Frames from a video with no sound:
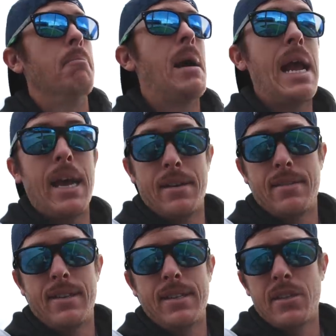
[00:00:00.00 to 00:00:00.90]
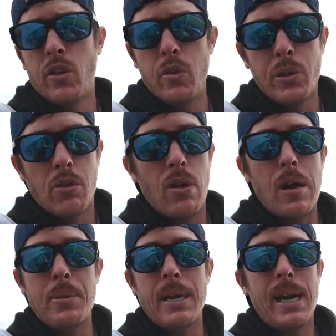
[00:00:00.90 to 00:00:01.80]
man, it's loaded with
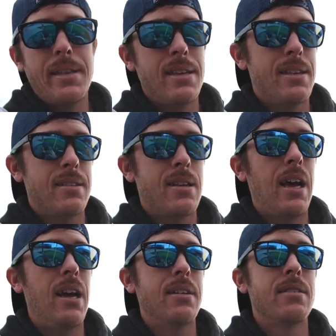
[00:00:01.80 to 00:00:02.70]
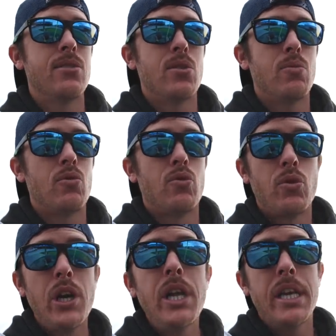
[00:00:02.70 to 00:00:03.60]
crappie and I think it's got some
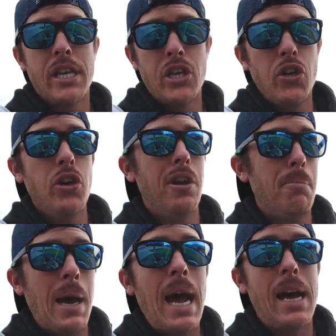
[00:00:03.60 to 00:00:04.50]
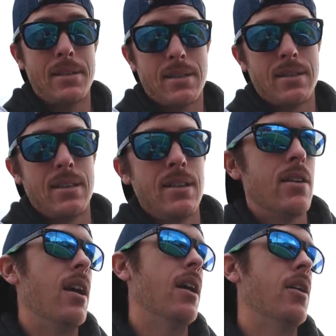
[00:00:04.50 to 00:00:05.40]
really good bass.
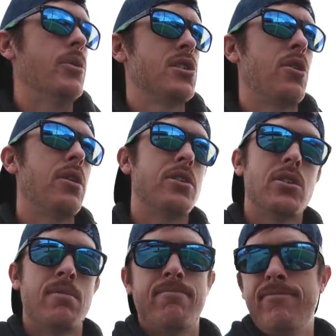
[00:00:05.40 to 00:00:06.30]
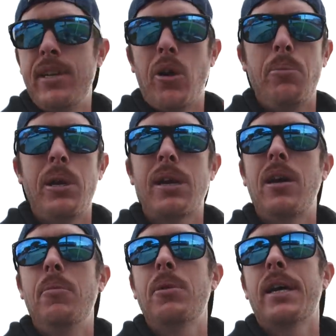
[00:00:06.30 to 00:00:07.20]
We started just, you know, picking
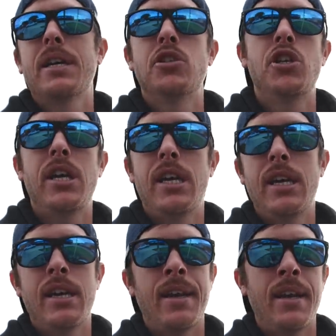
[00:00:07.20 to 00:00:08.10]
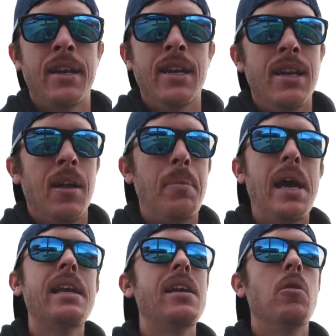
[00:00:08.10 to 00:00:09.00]
up like a jig and
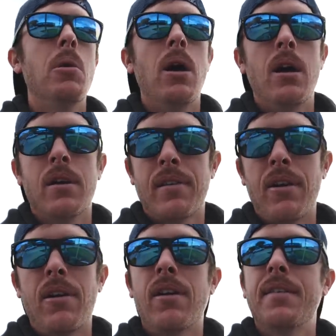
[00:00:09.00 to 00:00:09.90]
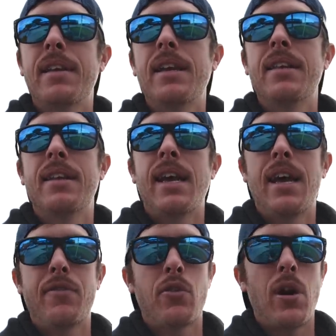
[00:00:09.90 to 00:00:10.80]
bandito bug there at the end of the day
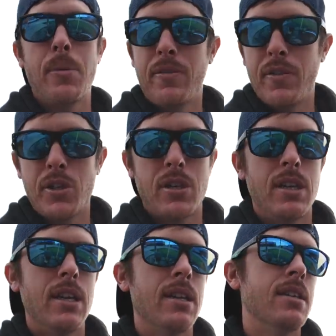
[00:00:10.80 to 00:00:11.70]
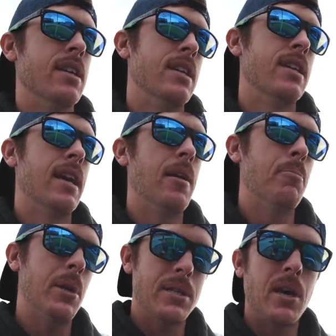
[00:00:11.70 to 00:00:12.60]
after crappie fishing
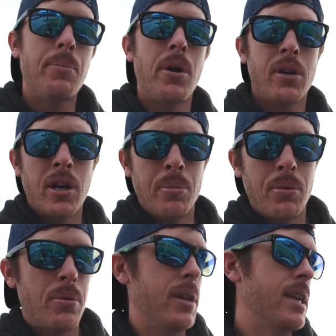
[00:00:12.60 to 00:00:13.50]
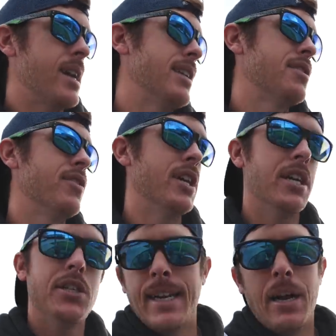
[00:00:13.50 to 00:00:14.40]
and picked up on a couple really nice
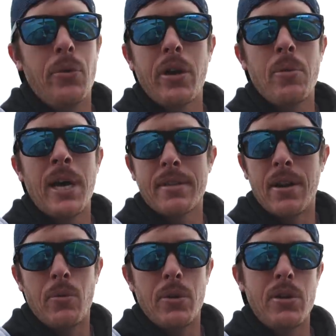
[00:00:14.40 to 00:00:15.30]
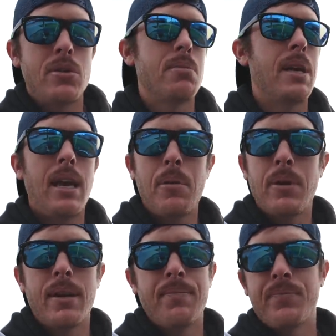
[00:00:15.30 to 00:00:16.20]
fish. I want to go back there. I want to do some
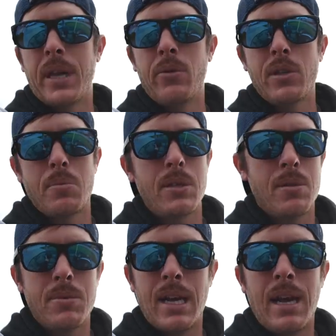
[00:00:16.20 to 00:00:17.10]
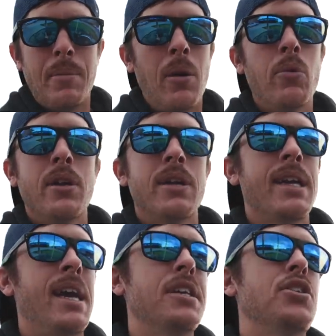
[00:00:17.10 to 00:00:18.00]
camping. I want to spend some time. I want to
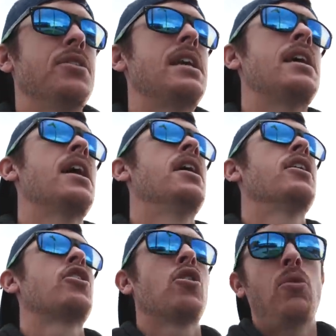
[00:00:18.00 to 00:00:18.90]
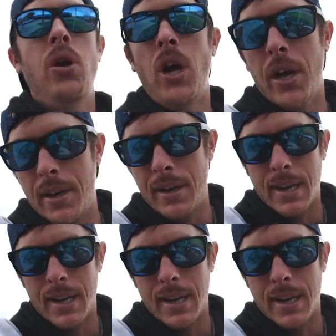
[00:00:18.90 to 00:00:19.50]
catch the crud